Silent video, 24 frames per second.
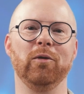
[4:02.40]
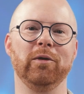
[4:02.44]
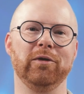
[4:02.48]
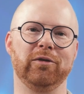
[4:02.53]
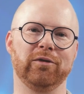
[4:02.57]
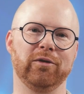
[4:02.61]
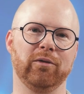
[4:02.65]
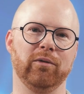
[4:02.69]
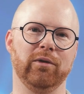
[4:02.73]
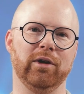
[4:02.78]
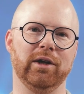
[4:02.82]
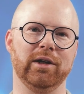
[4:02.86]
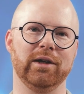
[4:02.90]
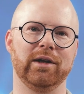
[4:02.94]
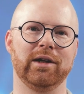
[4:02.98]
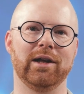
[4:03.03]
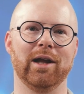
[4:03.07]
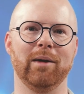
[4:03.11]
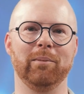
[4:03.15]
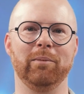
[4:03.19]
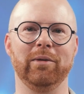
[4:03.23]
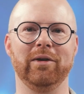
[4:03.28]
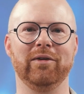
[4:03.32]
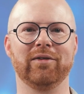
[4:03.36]
GUI screen
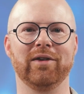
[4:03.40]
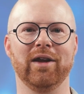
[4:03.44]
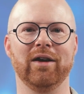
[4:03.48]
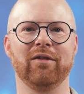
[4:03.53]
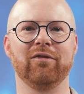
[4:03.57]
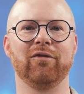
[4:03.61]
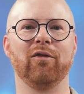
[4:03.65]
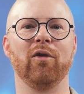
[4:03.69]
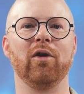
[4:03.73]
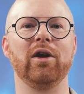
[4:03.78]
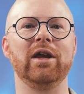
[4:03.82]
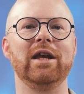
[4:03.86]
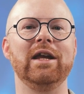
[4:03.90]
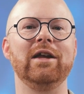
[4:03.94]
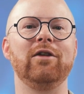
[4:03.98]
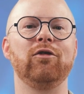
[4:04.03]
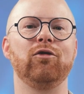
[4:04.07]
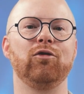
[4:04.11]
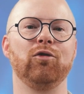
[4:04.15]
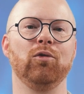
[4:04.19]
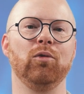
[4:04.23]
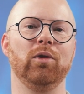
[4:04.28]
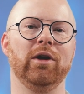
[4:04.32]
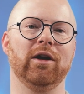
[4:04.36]
can be set for each
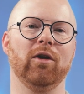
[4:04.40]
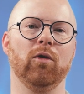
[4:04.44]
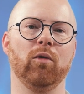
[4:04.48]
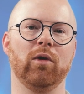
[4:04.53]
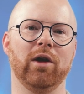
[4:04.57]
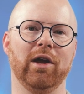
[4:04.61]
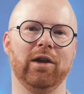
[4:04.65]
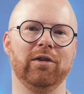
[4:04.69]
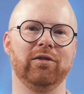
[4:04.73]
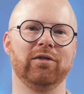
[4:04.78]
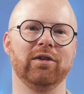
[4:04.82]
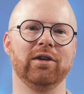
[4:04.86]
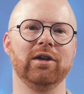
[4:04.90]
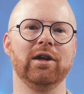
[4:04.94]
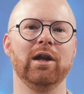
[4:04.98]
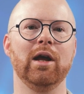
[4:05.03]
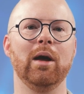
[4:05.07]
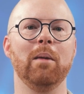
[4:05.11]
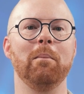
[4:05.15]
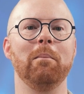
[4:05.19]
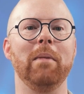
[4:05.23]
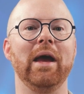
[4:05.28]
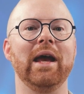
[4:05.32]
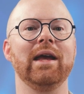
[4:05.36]
shooting location,
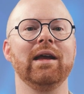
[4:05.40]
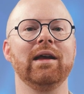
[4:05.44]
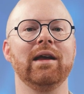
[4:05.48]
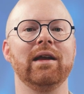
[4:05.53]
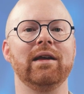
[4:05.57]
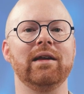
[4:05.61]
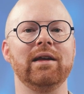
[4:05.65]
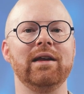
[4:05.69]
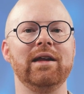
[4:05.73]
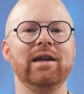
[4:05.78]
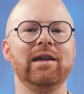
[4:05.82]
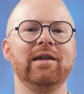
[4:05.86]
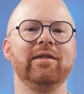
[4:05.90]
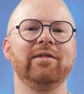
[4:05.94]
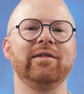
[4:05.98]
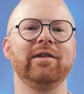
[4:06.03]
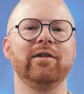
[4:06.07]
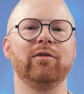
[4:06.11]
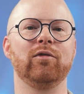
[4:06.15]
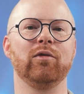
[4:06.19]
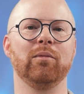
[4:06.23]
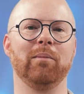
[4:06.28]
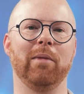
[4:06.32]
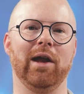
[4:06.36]
making it easy
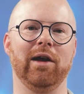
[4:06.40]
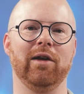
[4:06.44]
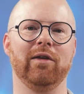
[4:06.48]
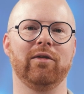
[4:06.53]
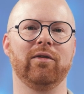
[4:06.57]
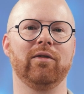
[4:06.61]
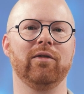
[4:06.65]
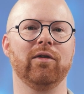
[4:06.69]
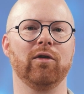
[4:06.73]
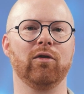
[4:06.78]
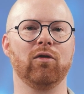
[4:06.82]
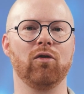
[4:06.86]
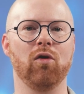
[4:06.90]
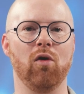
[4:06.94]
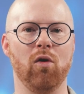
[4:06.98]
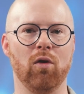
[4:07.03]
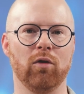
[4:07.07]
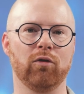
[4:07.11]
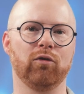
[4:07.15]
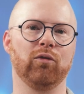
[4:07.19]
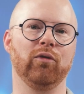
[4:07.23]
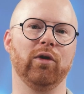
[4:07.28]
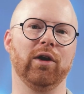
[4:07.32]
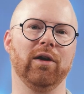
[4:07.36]
to manage the
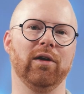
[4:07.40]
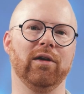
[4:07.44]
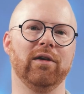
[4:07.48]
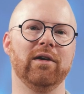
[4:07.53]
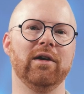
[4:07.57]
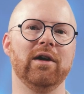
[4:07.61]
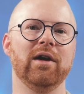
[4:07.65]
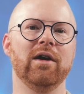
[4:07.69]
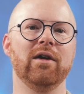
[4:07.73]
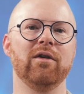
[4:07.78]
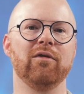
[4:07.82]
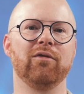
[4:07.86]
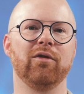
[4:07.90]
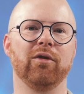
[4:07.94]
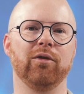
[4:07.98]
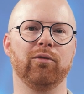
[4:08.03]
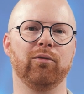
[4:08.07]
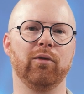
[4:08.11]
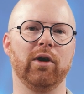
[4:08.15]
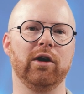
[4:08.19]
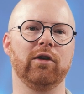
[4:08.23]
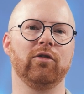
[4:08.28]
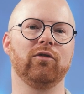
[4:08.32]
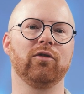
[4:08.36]
call trigger for the
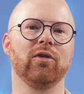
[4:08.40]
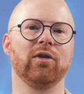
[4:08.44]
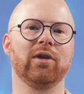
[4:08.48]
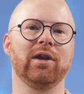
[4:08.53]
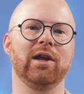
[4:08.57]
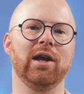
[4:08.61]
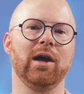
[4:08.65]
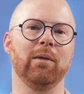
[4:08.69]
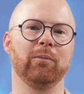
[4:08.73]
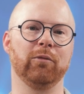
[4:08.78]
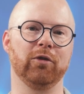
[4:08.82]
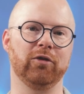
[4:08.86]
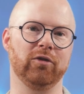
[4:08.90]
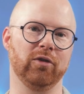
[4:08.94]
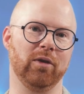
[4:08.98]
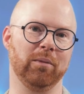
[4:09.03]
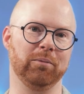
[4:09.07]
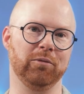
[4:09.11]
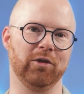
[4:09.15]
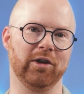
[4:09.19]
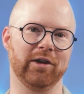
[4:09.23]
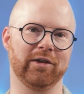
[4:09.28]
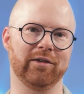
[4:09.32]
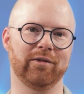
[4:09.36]
registered camera
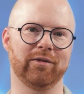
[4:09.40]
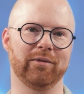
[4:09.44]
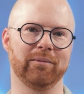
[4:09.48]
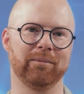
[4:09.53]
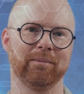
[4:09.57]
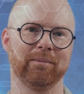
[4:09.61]
subjects.